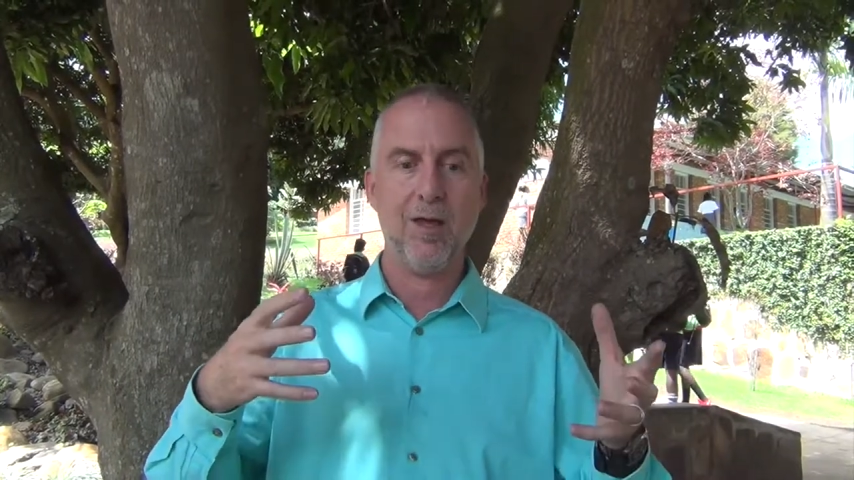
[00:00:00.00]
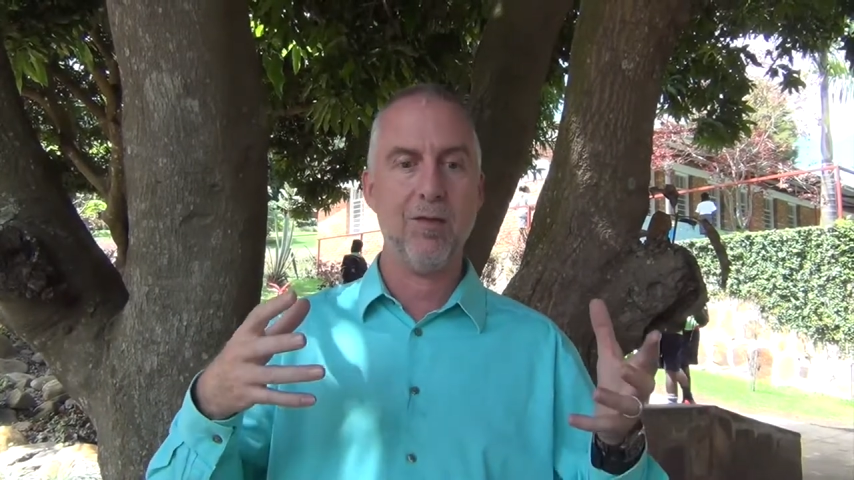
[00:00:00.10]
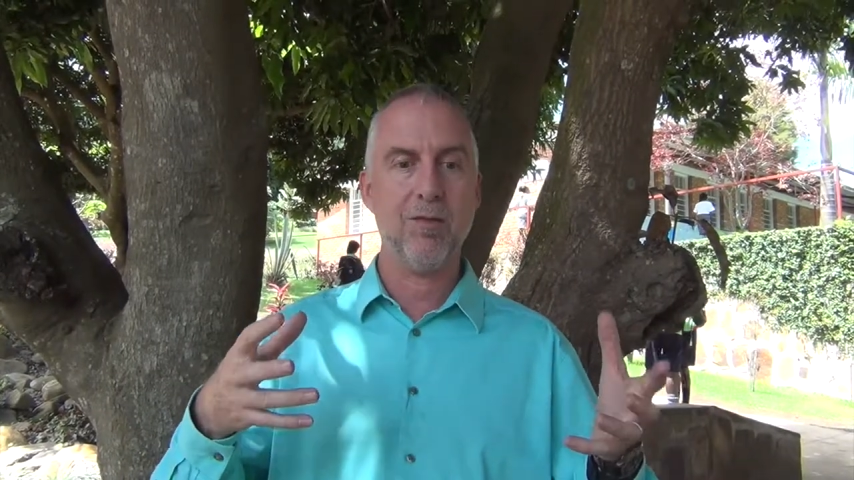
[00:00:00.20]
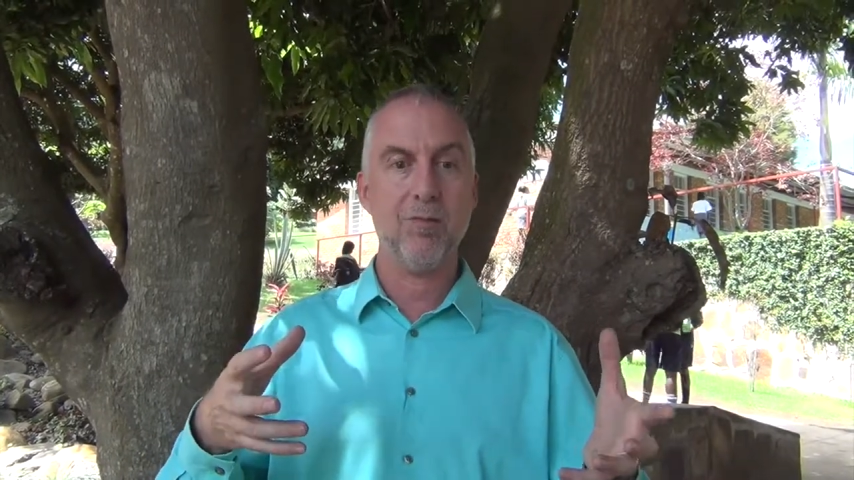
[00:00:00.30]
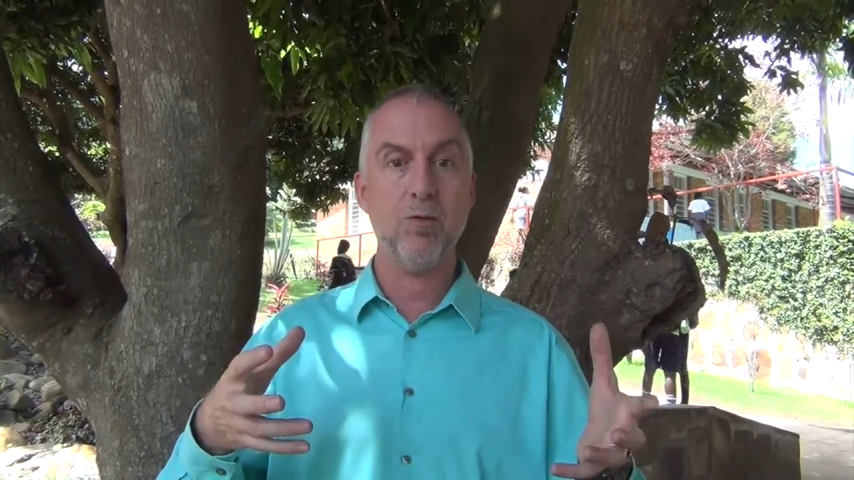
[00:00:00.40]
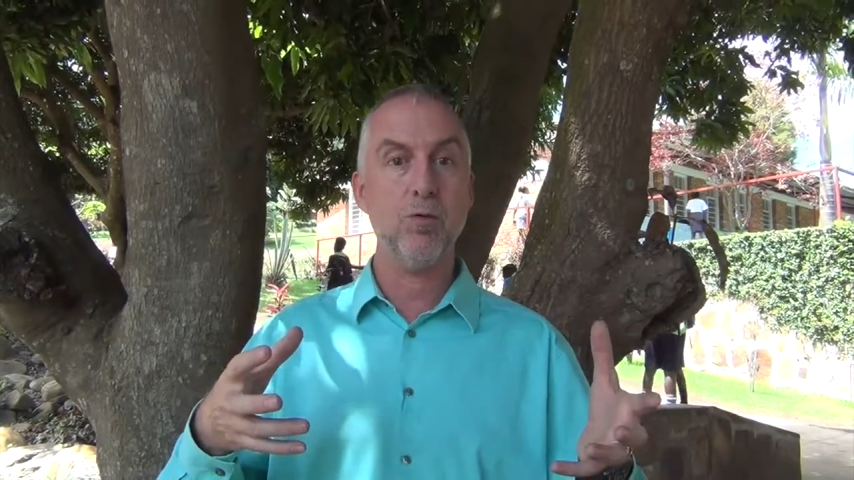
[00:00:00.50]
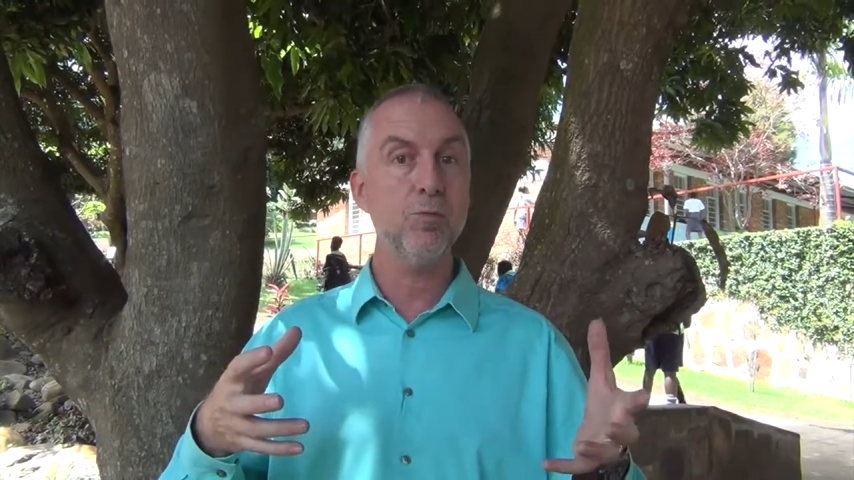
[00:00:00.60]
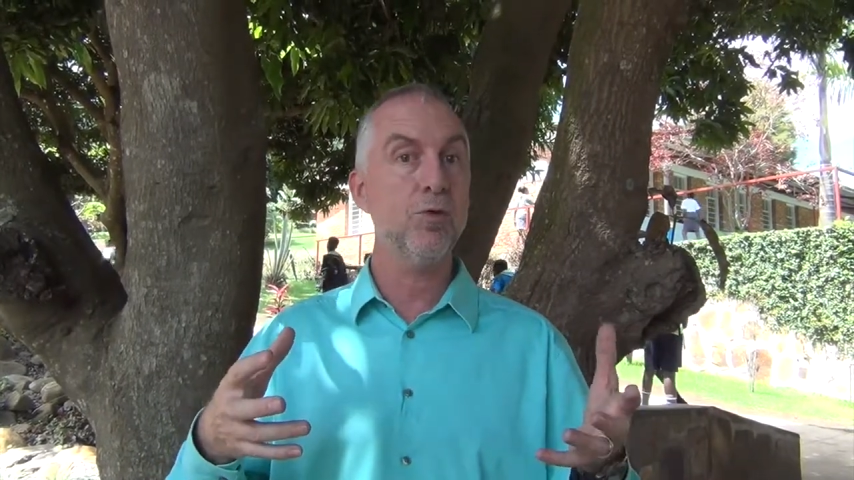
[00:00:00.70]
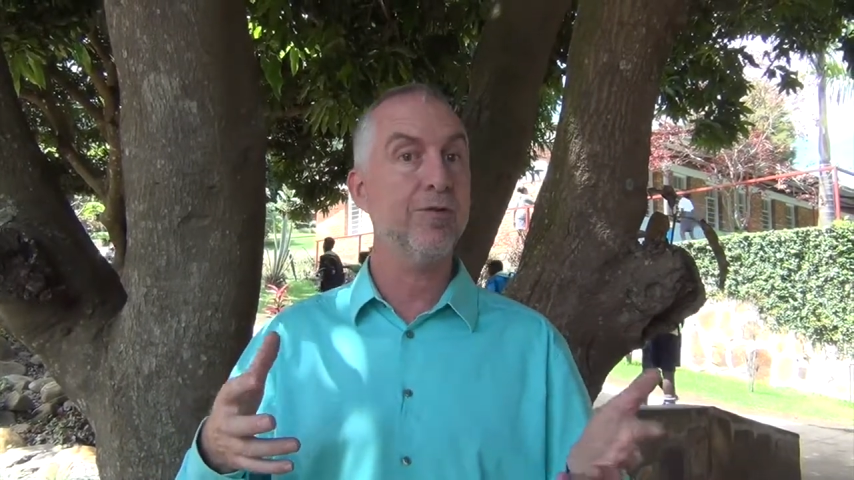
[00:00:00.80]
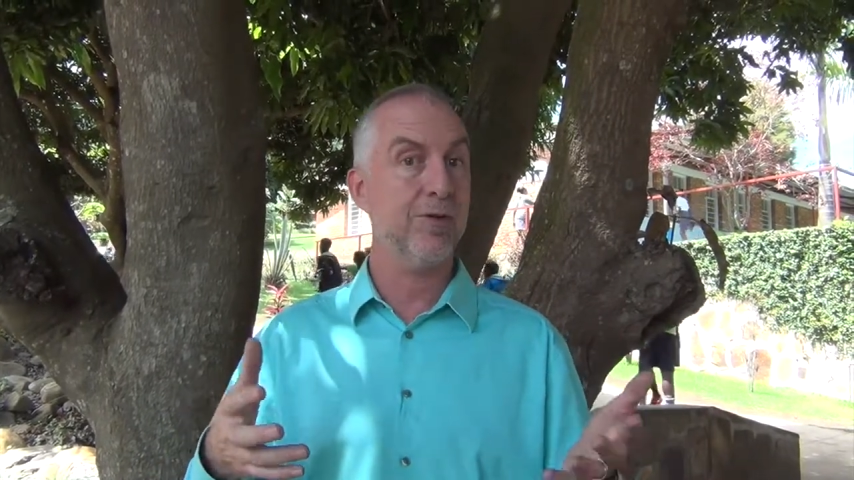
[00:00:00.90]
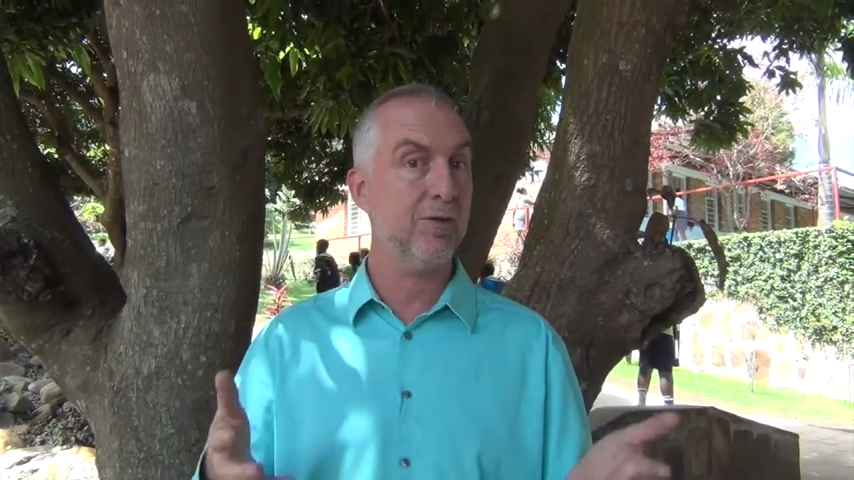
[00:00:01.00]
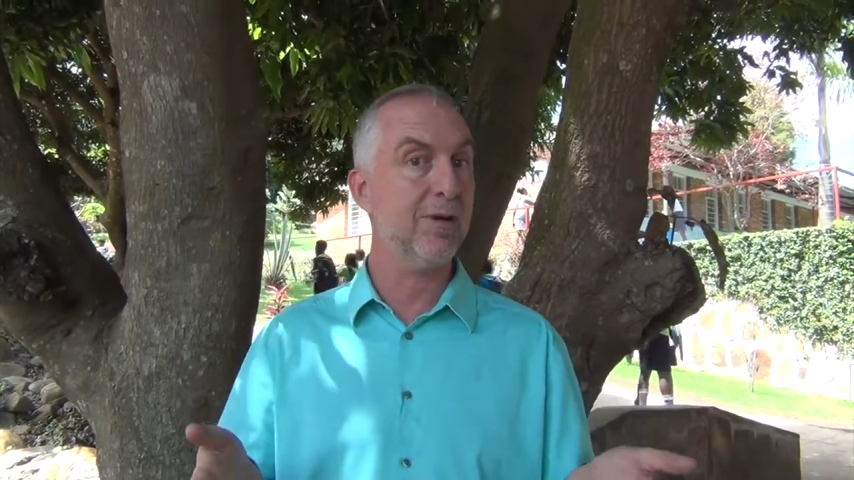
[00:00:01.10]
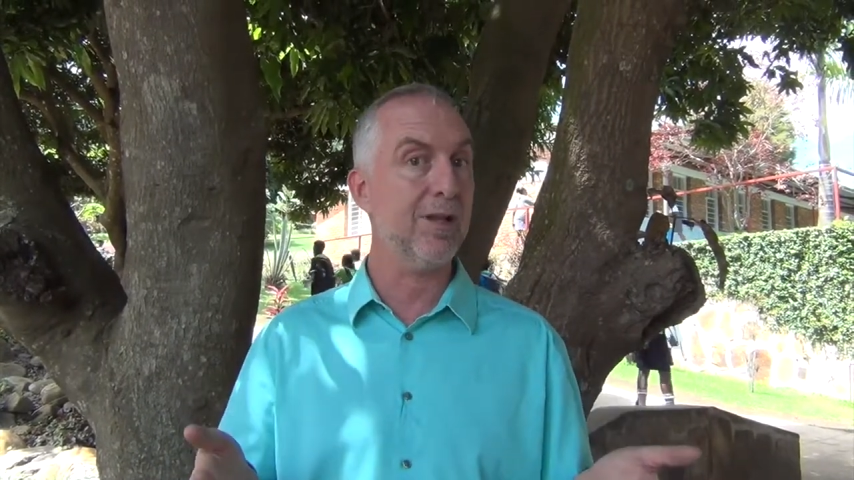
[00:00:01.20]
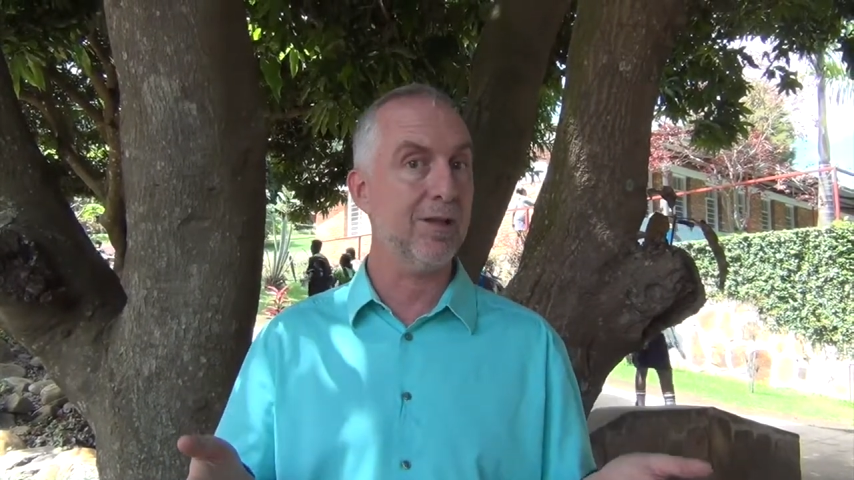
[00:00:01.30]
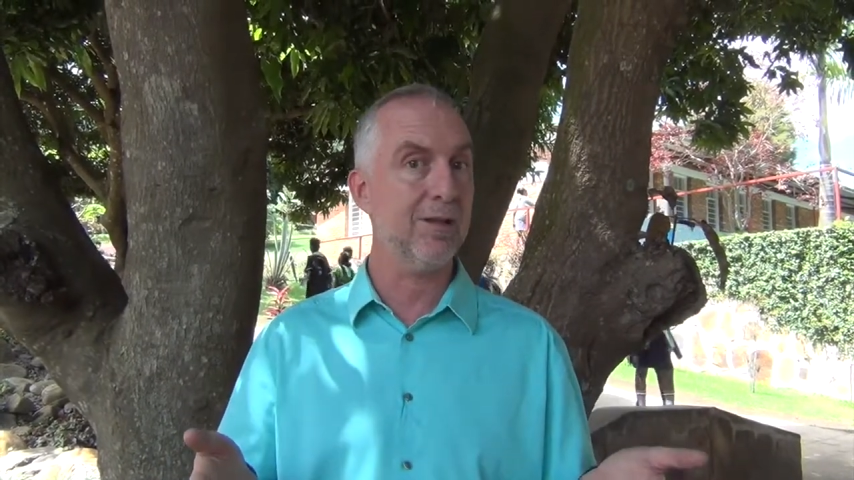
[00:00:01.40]
And through Music
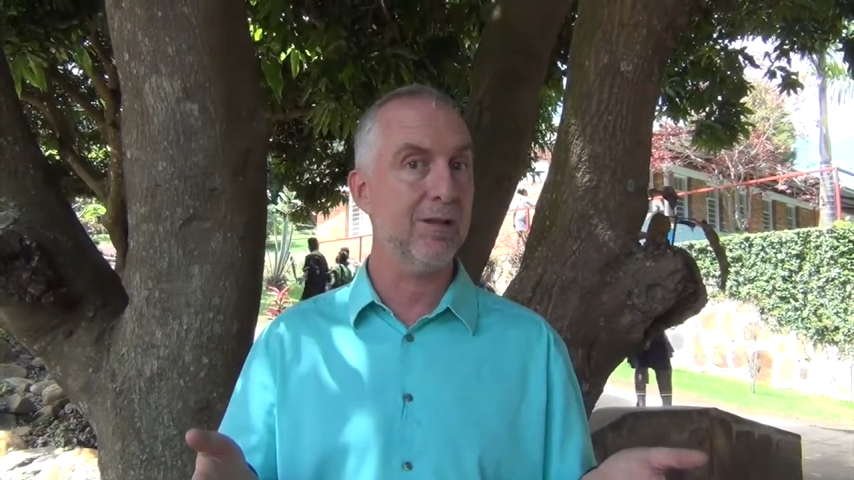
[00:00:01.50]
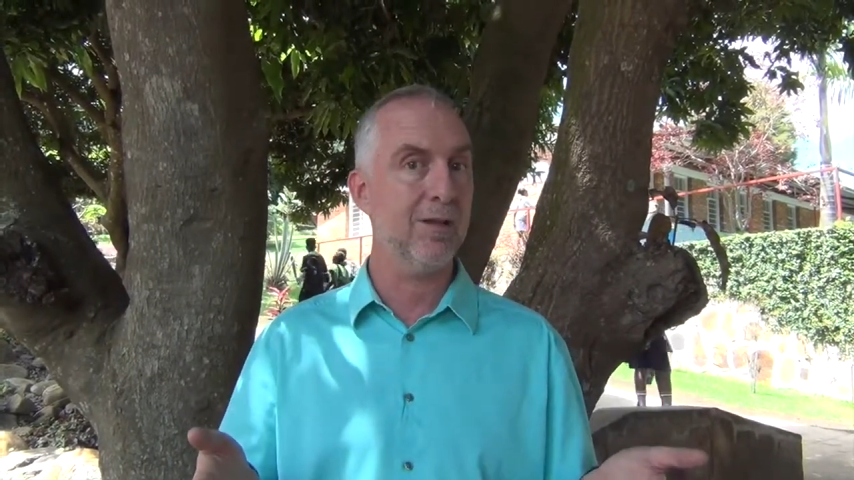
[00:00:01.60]
Guerrilla,